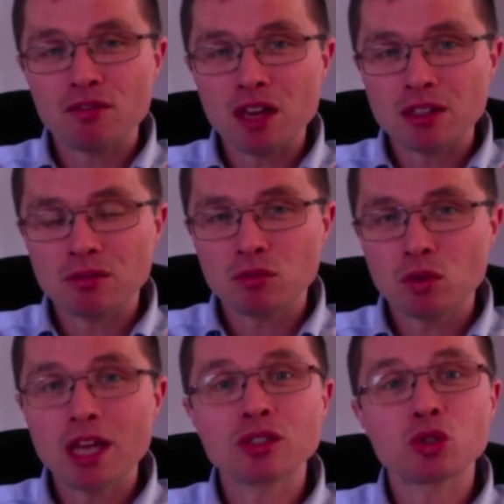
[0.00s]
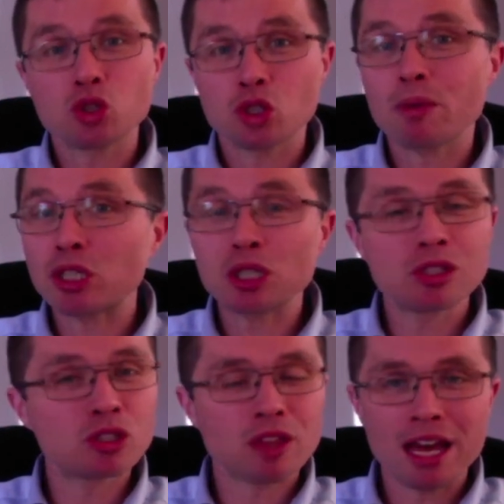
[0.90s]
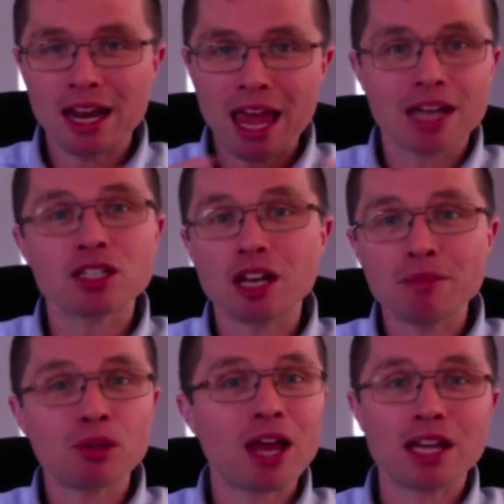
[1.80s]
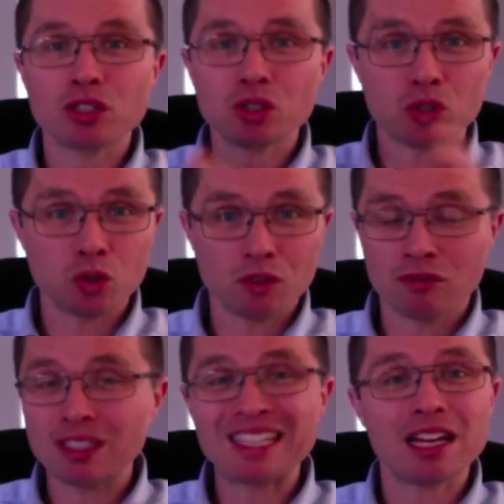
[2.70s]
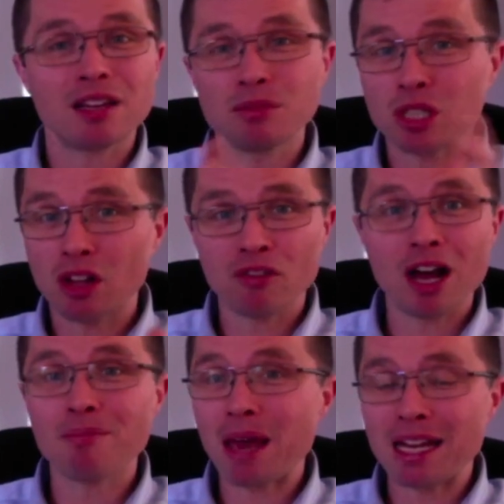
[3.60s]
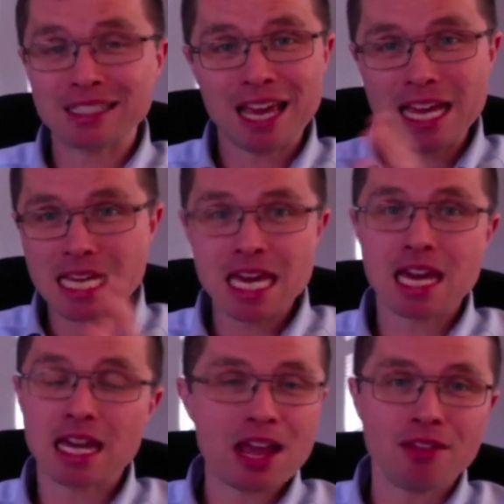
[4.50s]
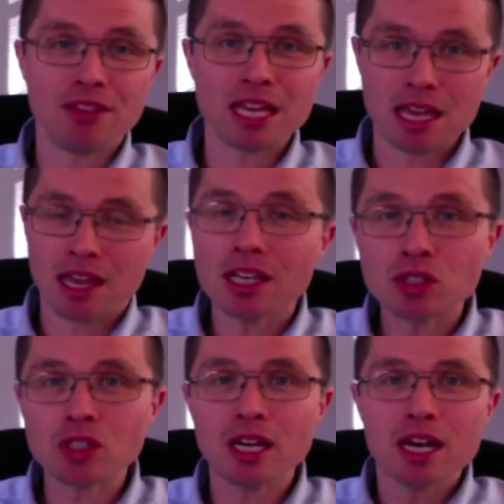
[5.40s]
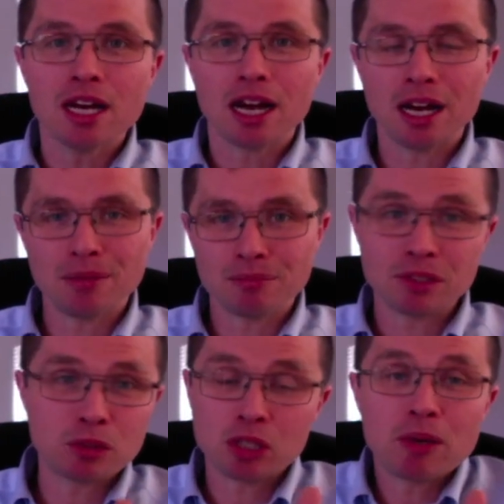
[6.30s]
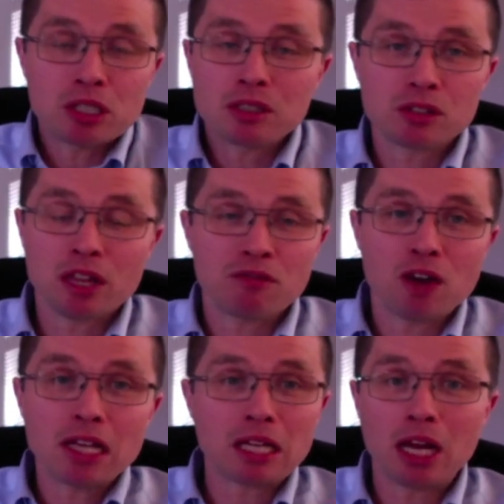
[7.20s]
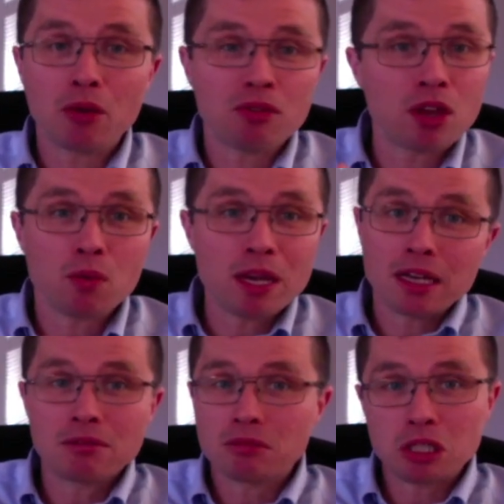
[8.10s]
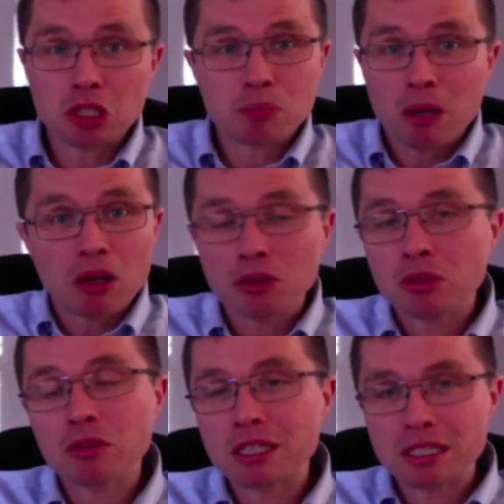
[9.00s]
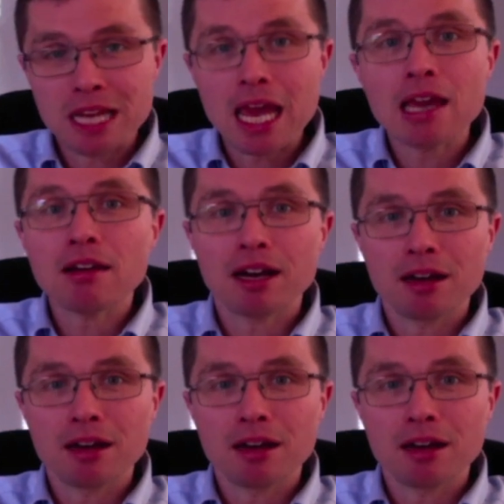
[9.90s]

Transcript: It raises suspicions that Antony plans to sort of set himself up as a king in the East. Suspicions that, frankly, I don't think we can dispel to this day.